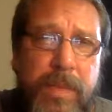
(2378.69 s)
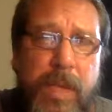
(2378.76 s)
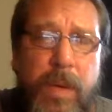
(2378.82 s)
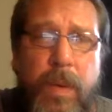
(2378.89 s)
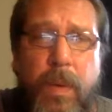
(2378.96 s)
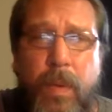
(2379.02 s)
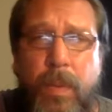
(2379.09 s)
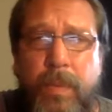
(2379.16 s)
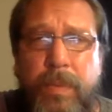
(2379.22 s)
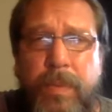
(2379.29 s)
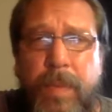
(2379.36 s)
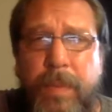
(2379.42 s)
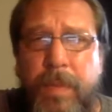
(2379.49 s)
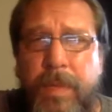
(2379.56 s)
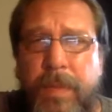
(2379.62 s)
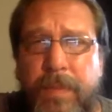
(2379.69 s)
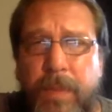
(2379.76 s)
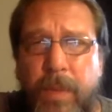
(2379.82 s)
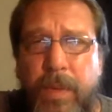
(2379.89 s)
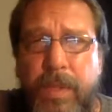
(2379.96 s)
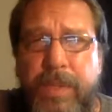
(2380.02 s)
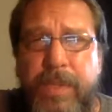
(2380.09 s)
So I'm looking
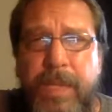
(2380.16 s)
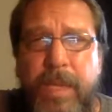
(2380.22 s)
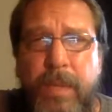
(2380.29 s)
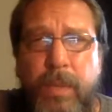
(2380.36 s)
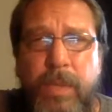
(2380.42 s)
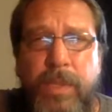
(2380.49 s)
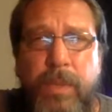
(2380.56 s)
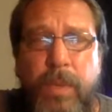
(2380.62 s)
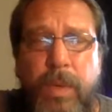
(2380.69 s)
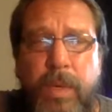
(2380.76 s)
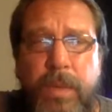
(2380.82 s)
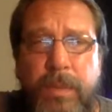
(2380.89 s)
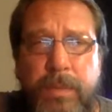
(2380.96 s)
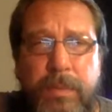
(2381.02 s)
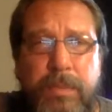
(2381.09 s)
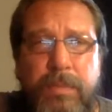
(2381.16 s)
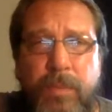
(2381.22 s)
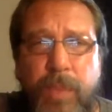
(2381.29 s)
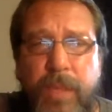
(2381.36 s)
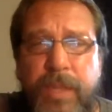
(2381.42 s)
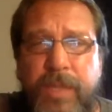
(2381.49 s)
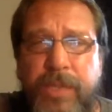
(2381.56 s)
forward to seeing which one
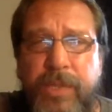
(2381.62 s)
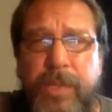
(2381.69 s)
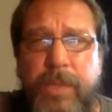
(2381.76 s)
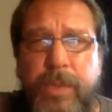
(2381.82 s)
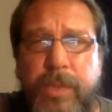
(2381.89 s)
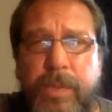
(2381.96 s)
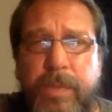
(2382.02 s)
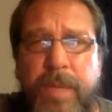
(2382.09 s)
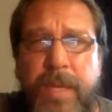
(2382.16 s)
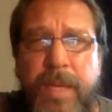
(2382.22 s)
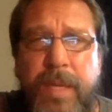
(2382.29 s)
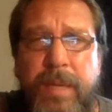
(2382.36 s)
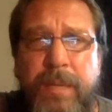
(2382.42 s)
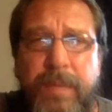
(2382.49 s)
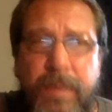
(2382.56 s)
really suits me,